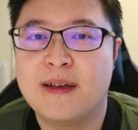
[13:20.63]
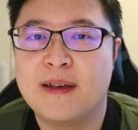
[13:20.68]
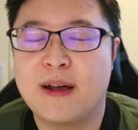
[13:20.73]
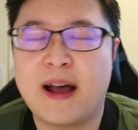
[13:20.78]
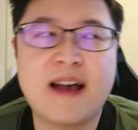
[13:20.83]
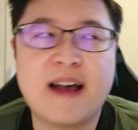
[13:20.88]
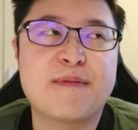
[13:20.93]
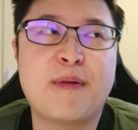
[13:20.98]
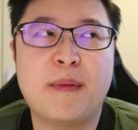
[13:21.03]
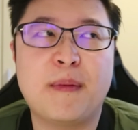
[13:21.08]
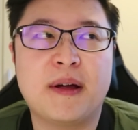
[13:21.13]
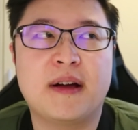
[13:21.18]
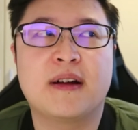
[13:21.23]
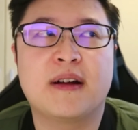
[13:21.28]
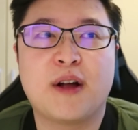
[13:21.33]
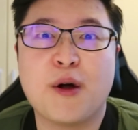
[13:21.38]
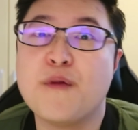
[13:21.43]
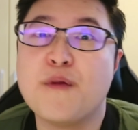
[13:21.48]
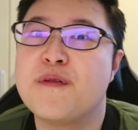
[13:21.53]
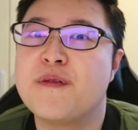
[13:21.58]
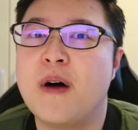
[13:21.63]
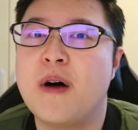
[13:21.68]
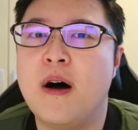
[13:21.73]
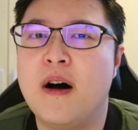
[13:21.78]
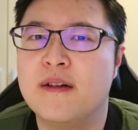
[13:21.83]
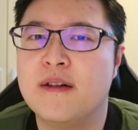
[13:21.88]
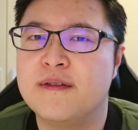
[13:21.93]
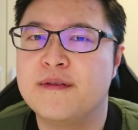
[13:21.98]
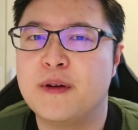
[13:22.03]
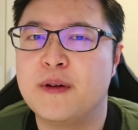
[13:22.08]
You guys probably gonna go
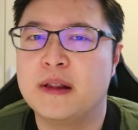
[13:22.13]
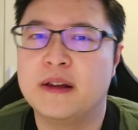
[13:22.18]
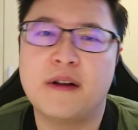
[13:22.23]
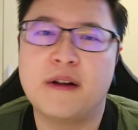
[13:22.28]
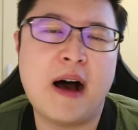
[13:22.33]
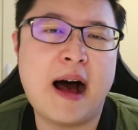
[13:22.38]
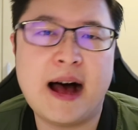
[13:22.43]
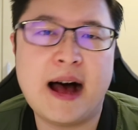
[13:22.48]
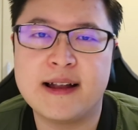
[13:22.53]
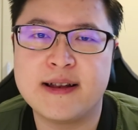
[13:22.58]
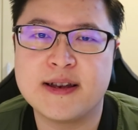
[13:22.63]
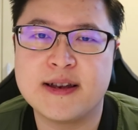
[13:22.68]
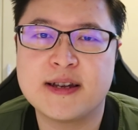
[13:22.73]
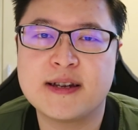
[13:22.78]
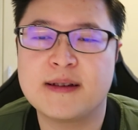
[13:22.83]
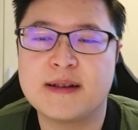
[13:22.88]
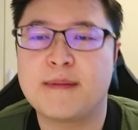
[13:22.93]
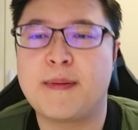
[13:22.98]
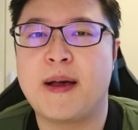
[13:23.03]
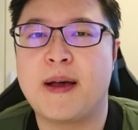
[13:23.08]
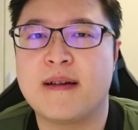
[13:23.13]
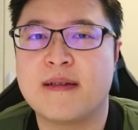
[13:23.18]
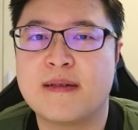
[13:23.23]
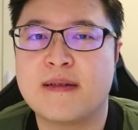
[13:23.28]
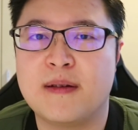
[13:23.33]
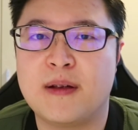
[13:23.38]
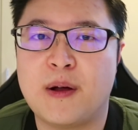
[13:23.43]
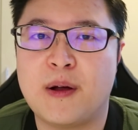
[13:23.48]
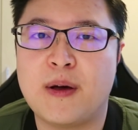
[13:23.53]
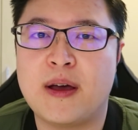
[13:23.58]
on for a little hunt, because,
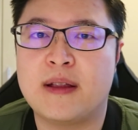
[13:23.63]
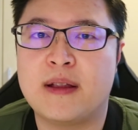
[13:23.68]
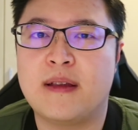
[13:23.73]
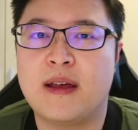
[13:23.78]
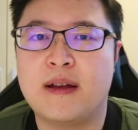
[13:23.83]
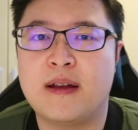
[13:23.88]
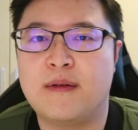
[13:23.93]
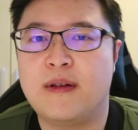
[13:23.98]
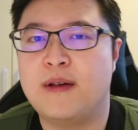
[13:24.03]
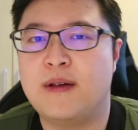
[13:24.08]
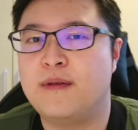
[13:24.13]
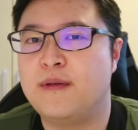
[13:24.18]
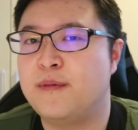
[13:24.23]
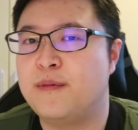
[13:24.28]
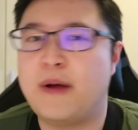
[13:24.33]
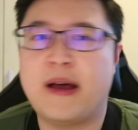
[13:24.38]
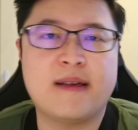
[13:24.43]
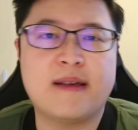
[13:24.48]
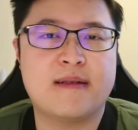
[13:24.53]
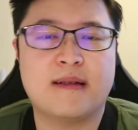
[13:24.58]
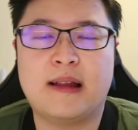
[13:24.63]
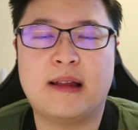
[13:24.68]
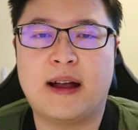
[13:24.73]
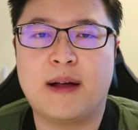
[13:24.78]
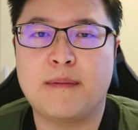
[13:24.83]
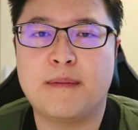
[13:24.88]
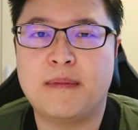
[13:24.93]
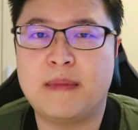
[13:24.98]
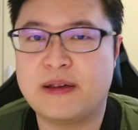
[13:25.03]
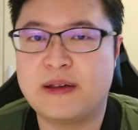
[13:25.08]
you know, it raised like
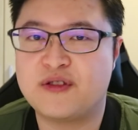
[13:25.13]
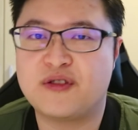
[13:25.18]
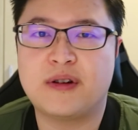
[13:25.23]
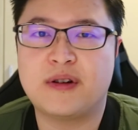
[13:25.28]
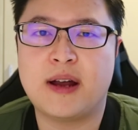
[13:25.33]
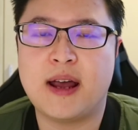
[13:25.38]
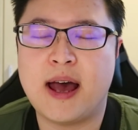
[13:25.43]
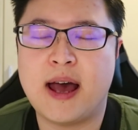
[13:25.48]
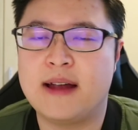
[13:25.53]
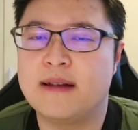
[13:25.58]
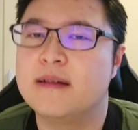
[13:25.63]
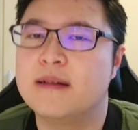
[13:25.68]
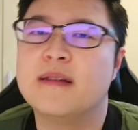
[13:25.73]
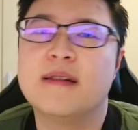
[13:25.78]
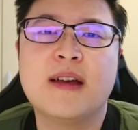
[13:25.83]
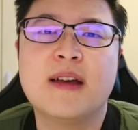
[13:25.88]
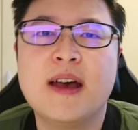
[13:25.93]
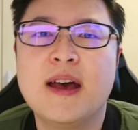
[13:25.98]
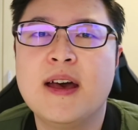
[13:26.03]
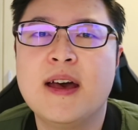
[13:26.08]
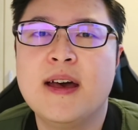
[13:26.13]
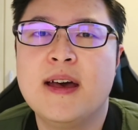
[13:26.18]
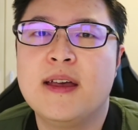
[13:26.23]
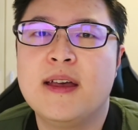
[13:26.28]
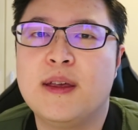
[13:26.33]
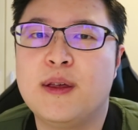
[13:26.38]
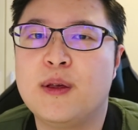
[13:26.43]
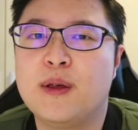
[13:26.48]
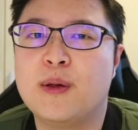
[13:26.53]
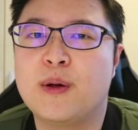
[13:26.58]
a mystery, and
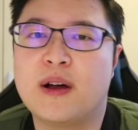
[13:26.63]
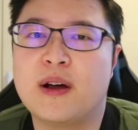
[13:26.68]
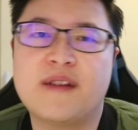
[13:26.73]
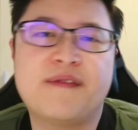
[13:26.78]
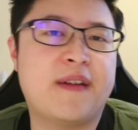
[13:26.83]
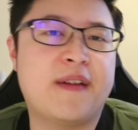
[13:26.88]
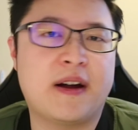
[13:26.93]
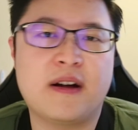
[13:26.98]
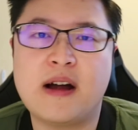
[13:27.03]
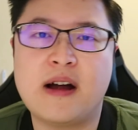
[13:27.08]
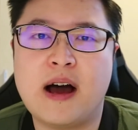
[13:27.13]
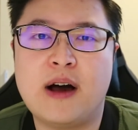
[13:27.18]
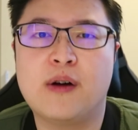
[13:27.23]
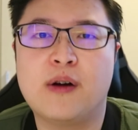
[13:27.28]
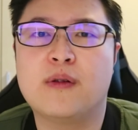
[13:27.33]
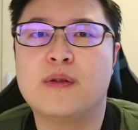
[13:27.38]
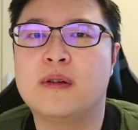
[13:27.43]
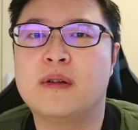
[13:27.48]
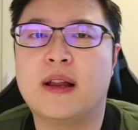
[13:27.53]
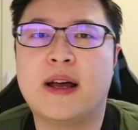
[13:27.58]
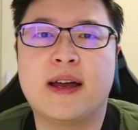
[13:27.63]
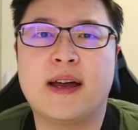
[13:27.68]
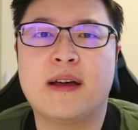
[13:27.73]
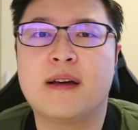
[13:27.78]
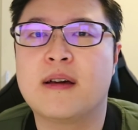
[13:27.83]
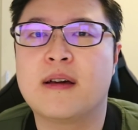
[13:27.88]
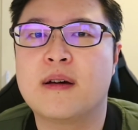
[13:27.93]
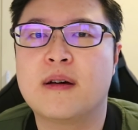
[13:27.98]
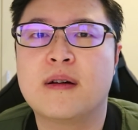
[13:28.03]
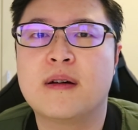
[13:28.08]
you gotta figure out
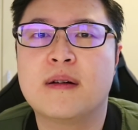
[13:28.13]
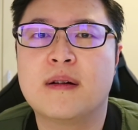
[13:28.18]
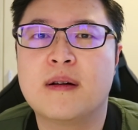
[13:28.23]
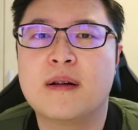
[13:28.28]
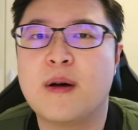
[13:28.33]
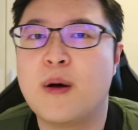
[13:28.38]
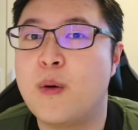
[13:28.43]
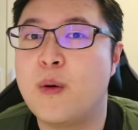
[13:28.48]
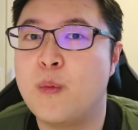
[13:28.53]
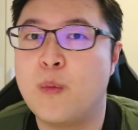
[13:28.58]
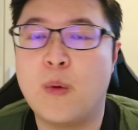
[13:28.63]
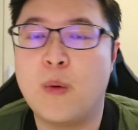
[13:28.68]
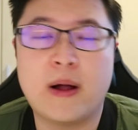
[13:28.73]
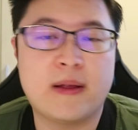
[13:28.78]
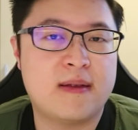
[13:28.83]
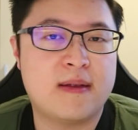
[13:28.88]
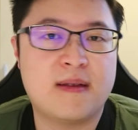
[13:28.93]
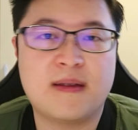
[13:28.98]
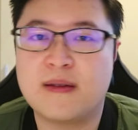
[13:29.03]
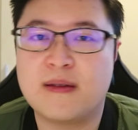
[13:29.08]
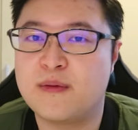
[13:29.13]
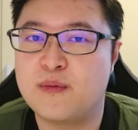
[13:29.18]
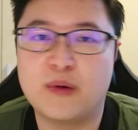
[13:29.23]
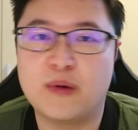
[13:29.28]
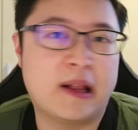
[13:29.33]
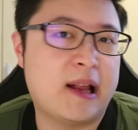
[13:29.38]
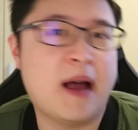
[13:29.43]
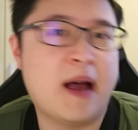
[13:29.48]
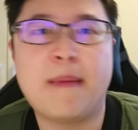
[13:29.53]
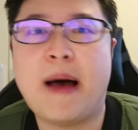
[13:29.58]
like what's
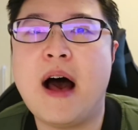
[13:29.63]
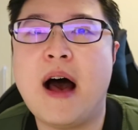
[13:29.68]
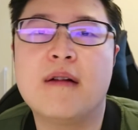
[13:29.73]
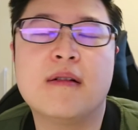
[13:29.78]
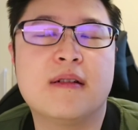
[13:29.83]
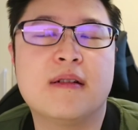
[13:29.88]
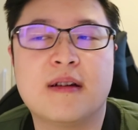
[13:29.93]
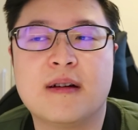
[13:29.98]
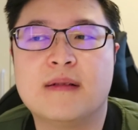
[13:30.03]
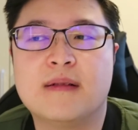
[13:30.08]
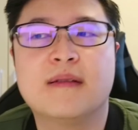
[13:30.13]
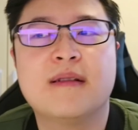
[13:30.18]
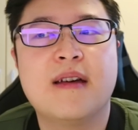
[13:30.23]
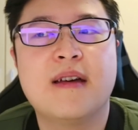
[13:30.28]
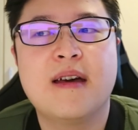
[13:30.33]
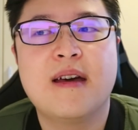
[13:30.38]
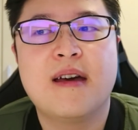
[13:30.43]
really about, you know.